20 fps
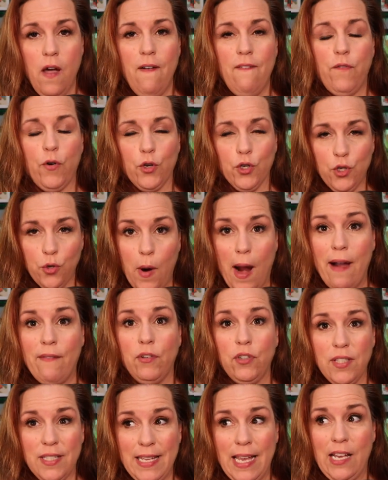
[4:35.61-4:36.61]
for
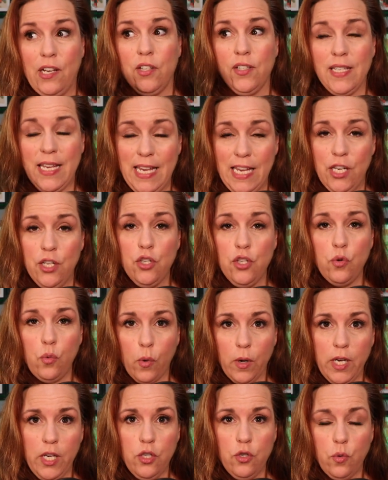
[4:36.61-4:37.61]
travel sales in
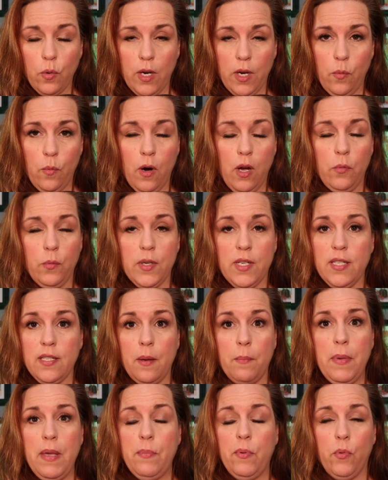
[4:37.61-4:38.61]
2021, which
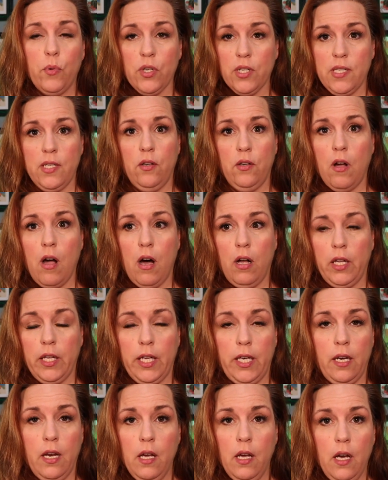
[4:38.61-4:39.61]
some people were still
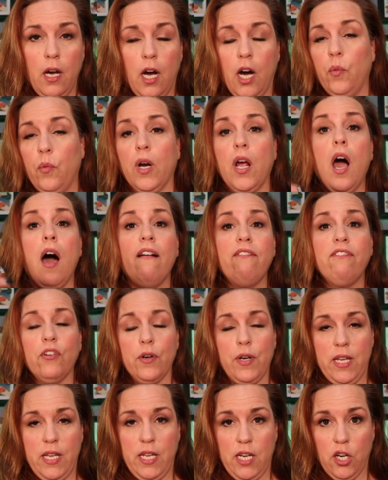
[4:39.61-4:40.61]
calling a
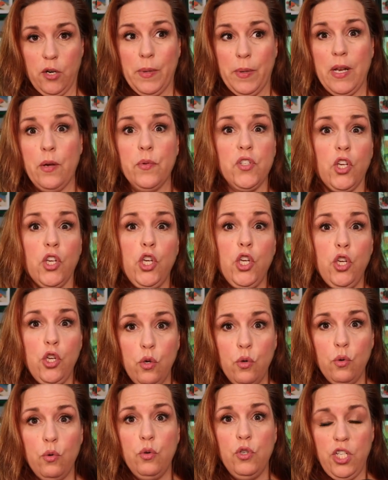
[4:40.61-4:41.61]
recovery year, but it was a
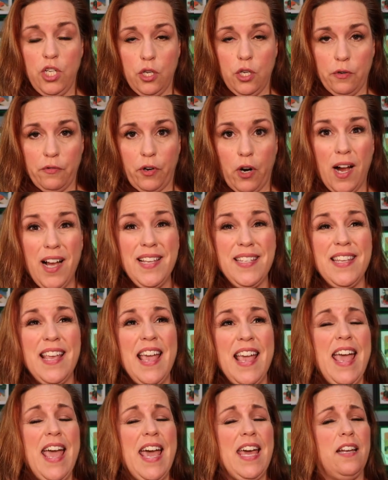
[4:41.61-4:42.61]
huge year for us.
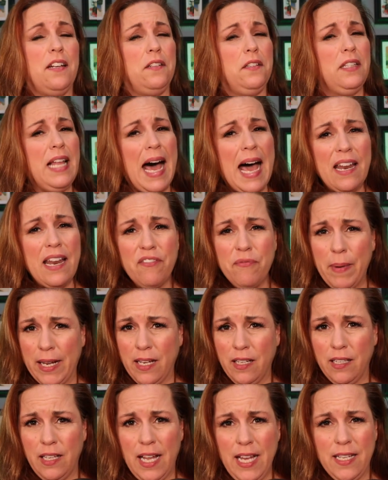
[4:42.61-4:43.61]
And a lot of my
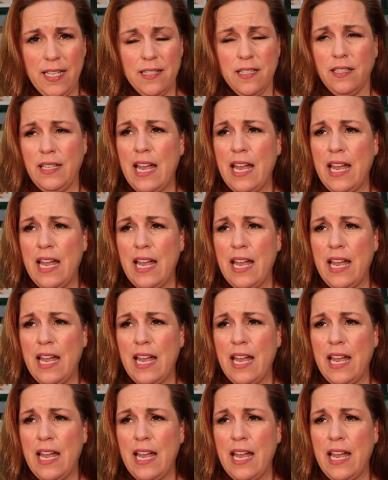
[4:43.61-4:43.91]
clients